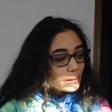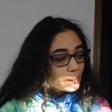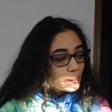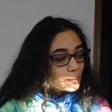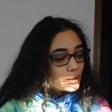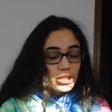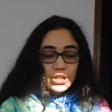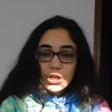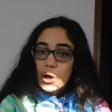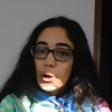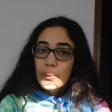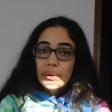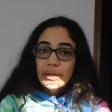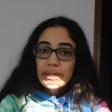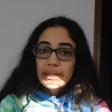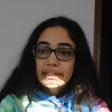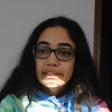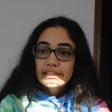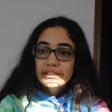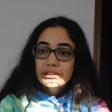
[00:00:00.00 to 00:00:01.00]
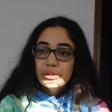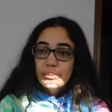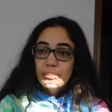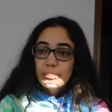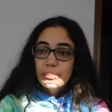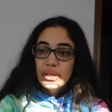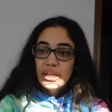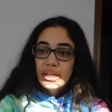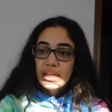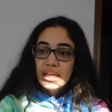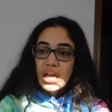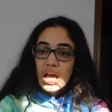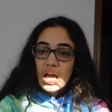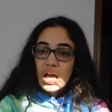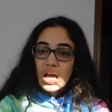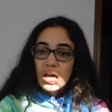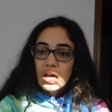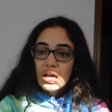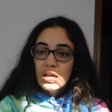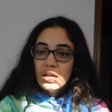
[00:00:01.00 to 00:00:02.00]
we're going to be,
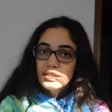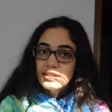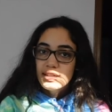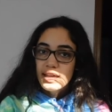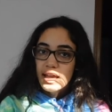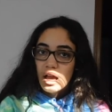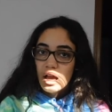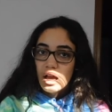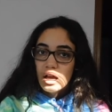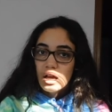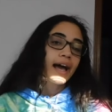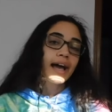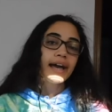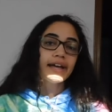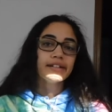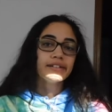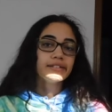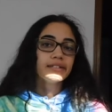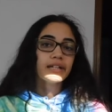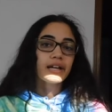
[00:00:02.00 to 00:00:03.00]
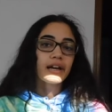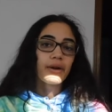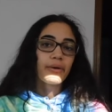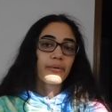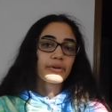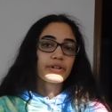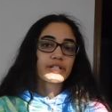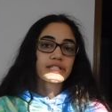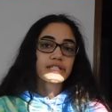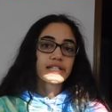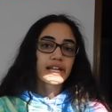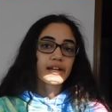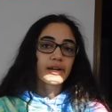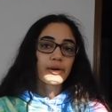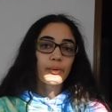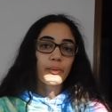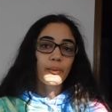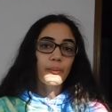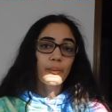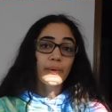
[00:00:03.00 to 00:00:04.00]
I don't know. We're just kind
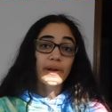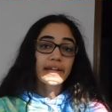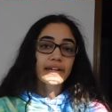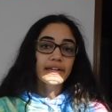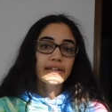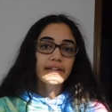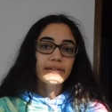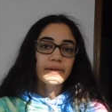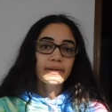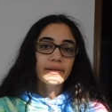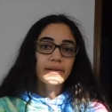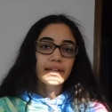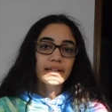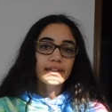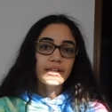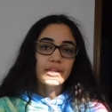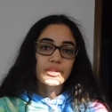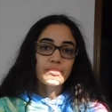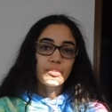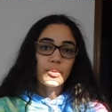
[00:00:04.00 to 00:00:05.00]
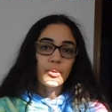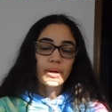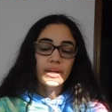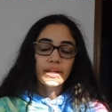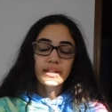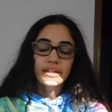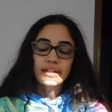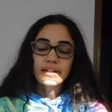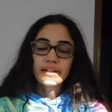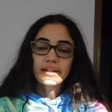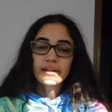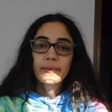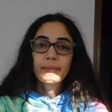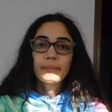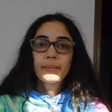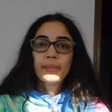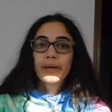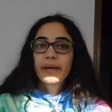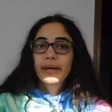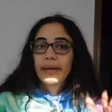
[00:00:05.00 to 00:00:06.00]
of winging it at this point.
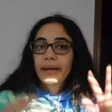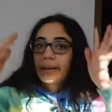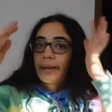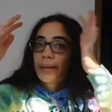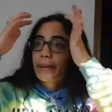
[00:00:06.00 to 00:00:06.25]
But,